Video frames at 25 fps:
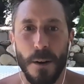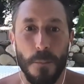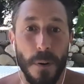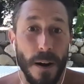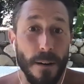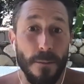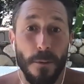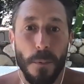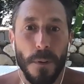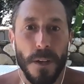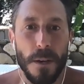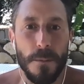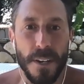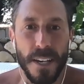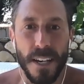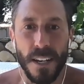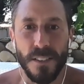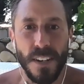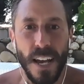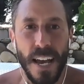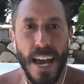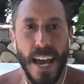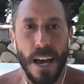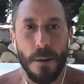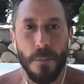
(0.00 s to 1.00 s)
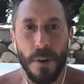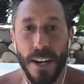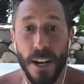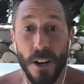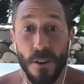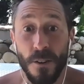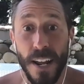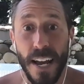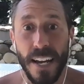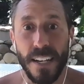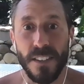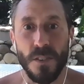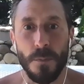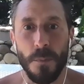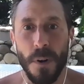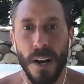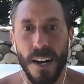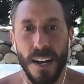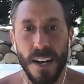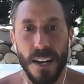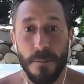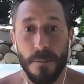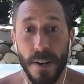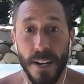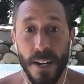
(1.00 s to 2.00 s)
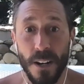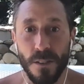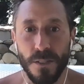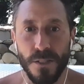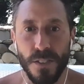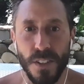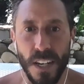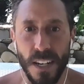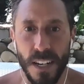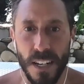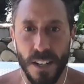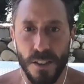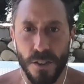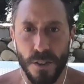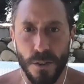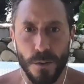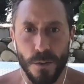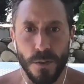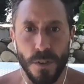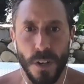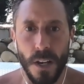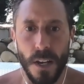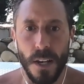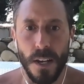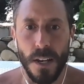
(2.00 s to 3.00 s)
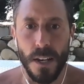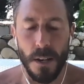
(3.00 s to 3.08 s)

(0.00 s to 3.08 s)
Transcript: probably because I had my own eczema, my own skin issues.